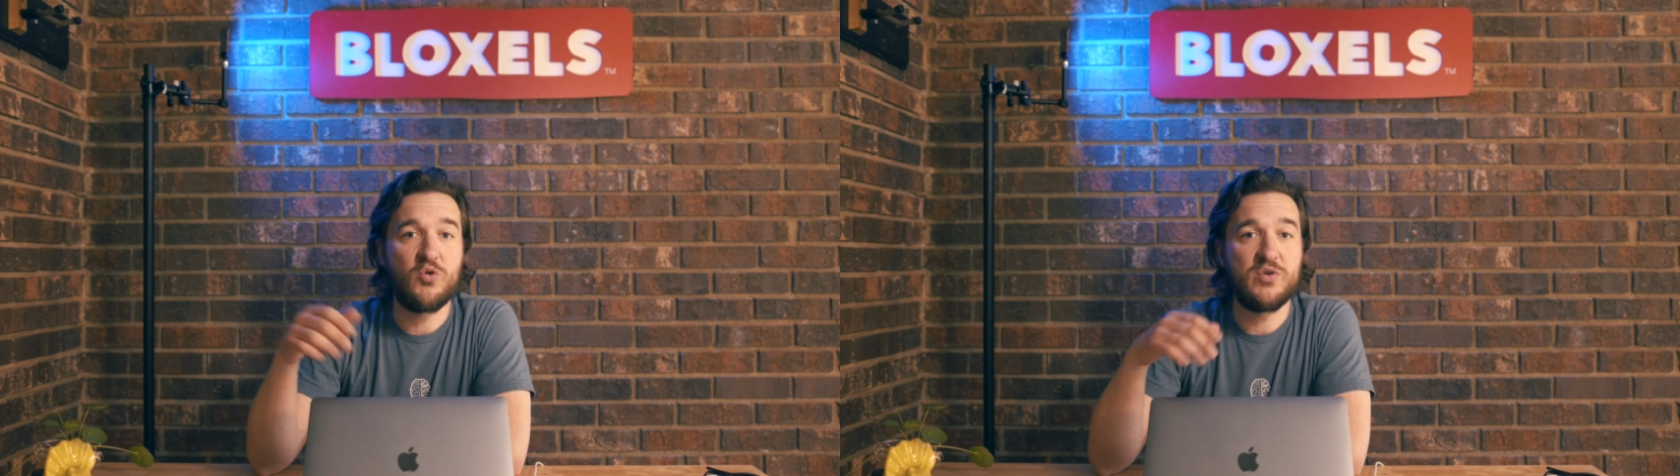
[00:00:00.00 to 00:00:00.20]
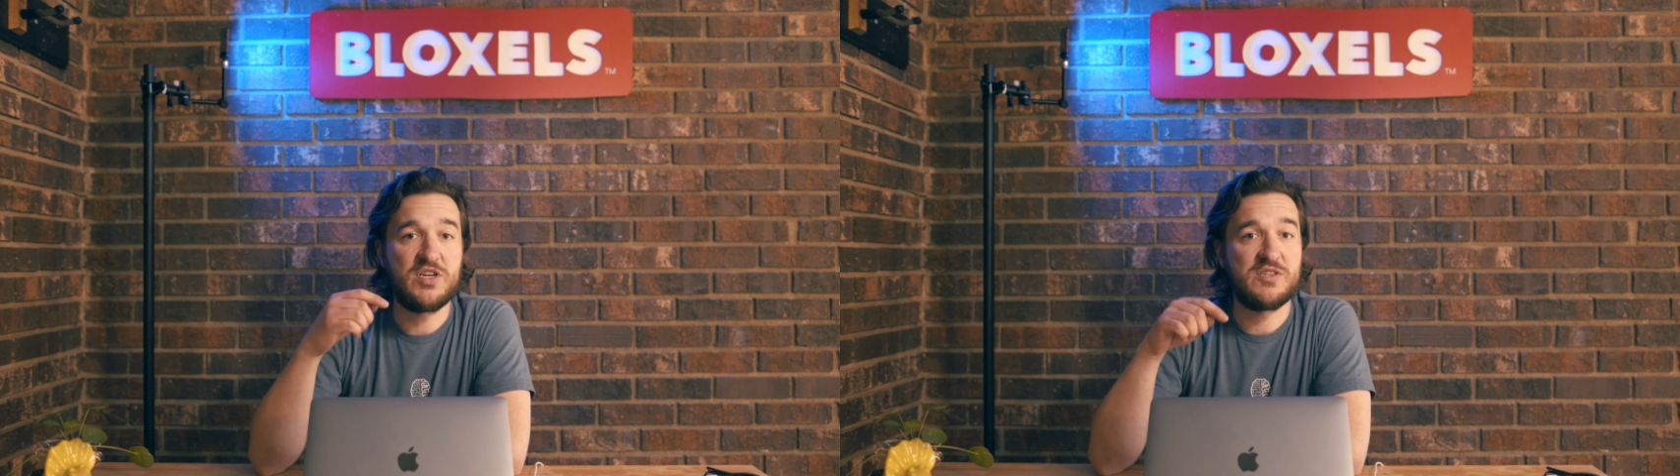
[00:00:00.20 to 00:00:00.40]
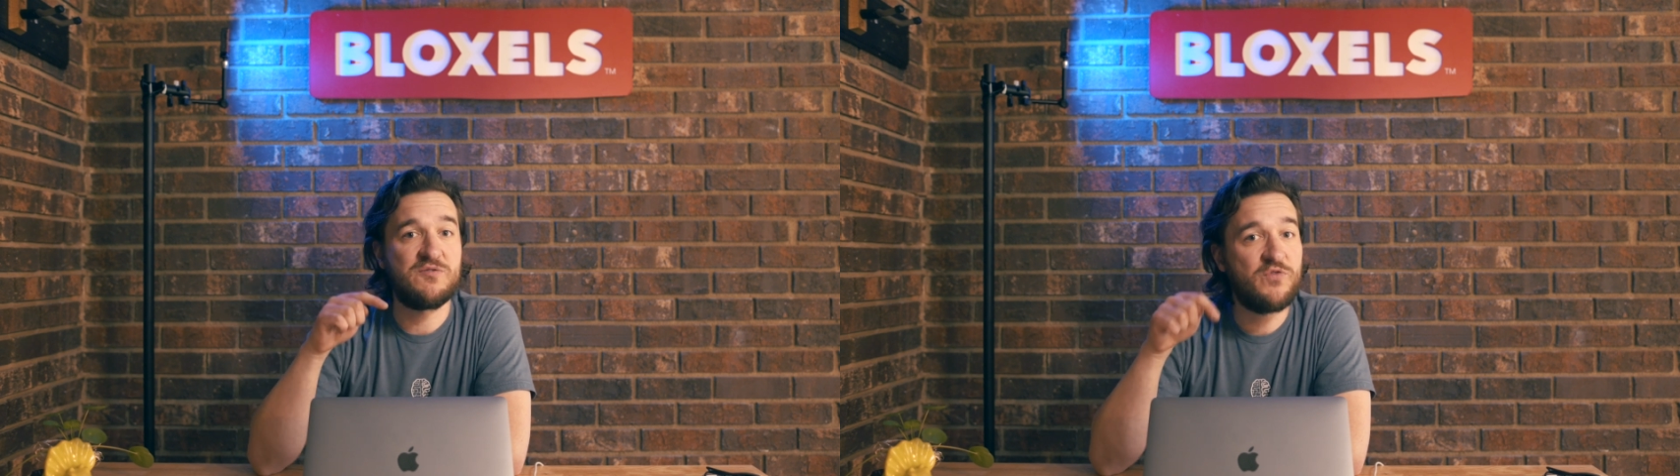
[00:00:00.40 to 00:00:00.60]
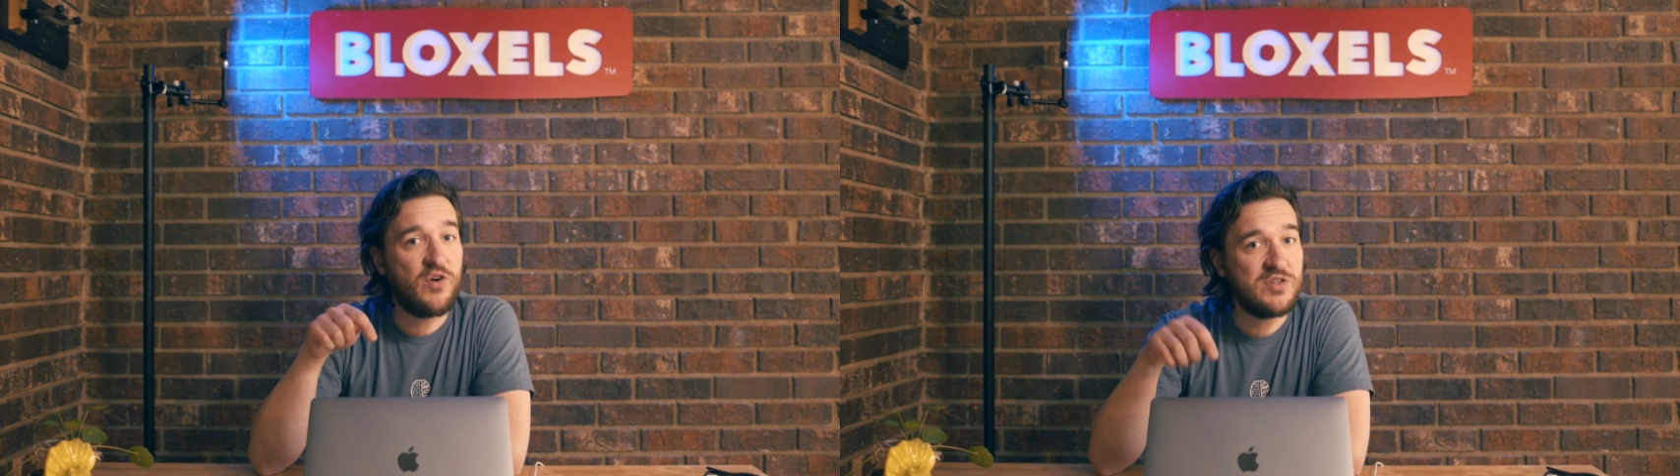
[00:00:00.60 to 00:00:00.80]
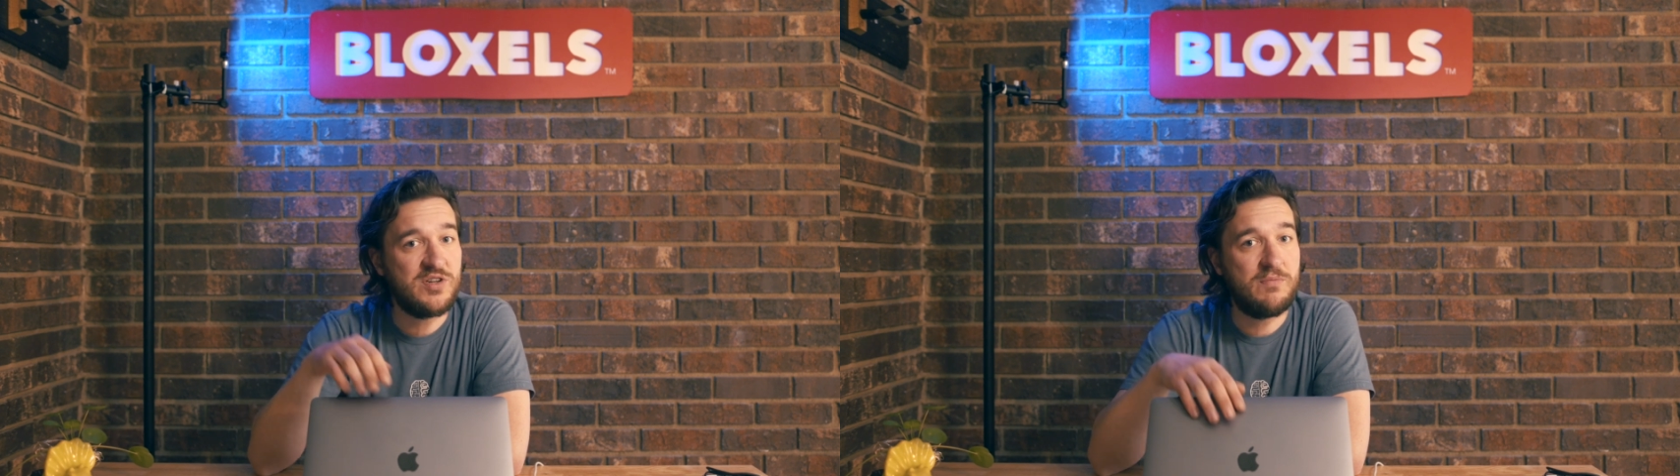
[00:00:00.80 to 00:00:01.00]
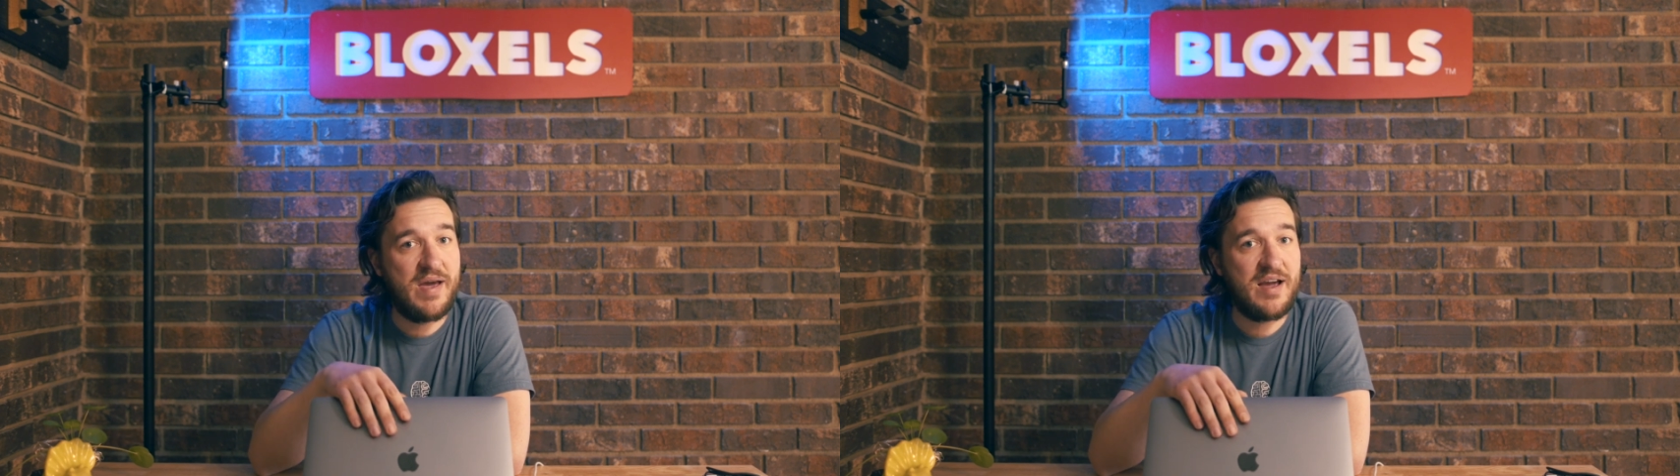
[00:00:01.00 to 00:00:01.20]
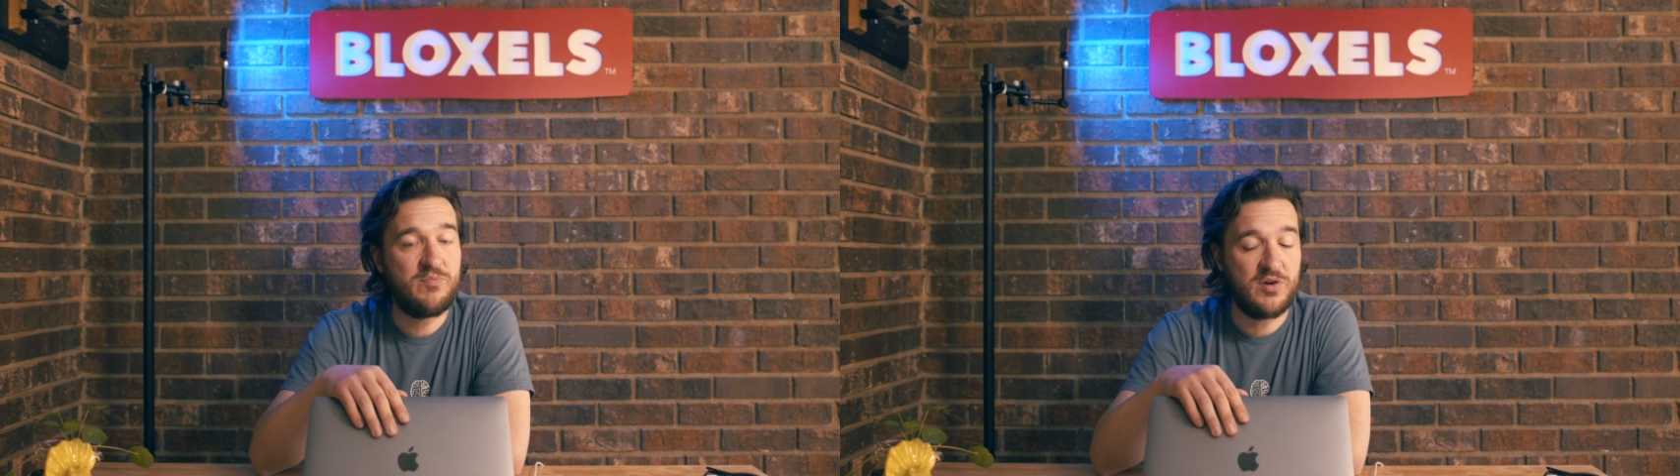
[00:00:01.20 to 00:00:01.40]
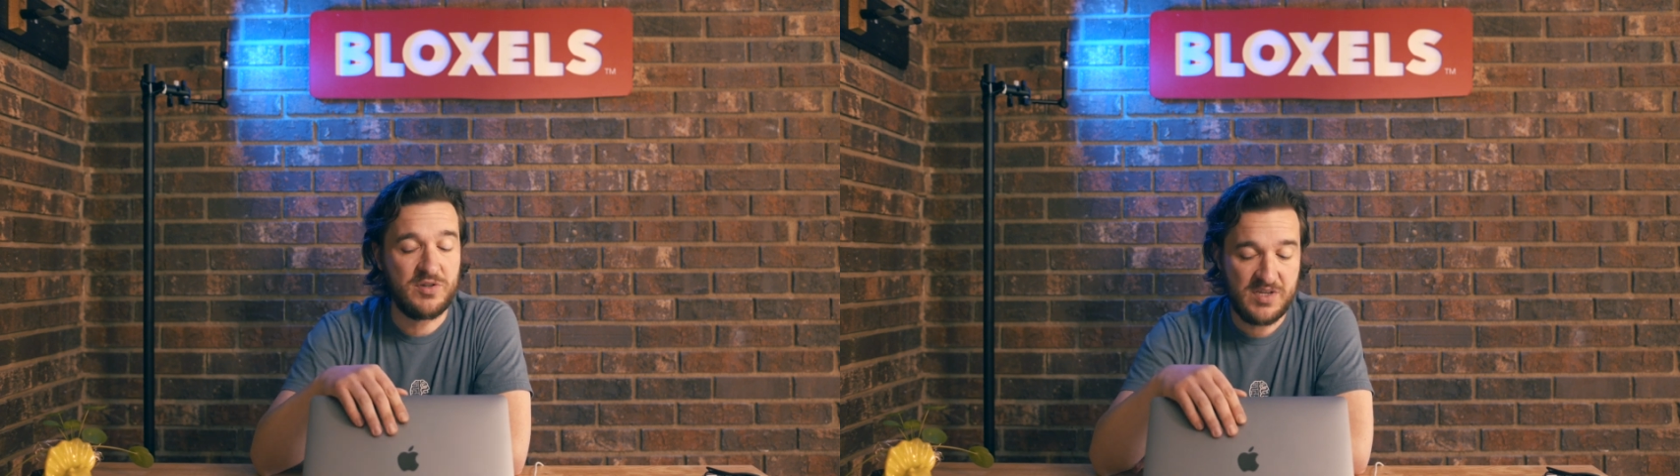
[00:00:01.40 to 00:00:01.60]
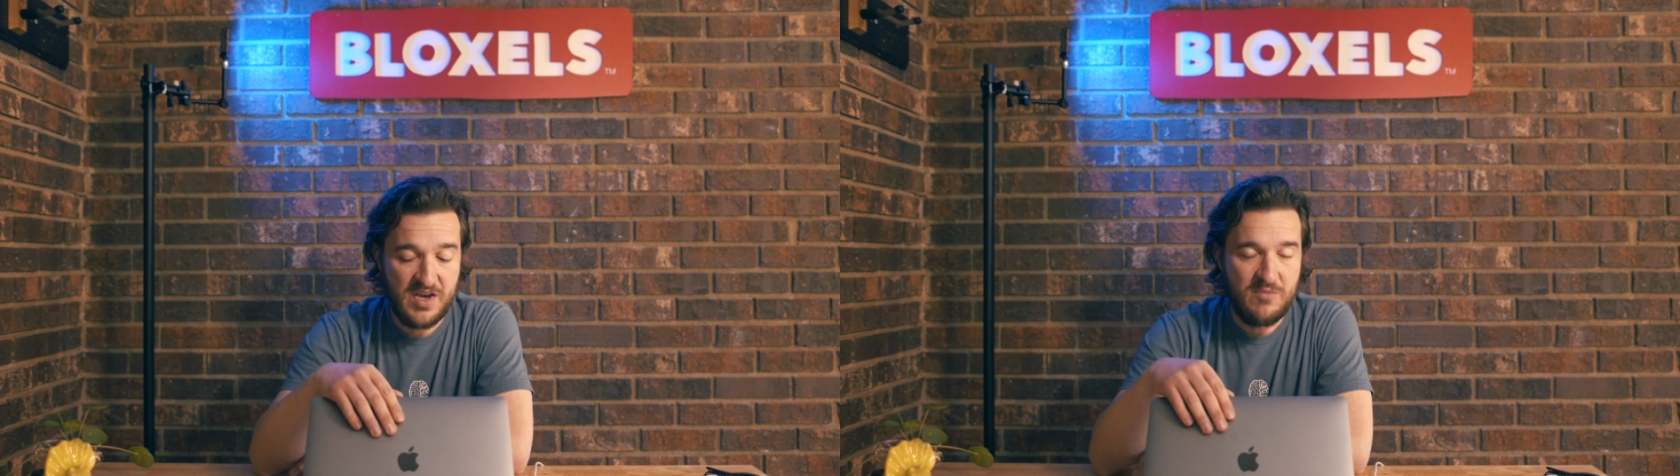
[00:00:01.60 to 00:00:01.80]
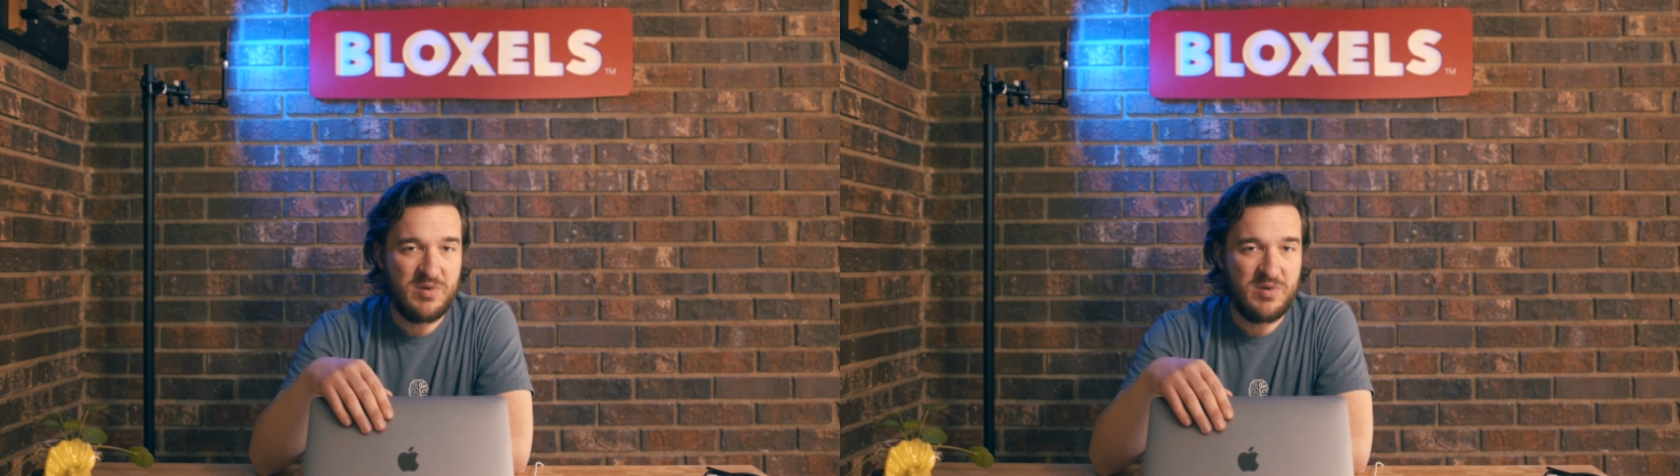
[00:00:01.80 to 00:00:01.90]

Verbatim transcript: but we test first on Mac builds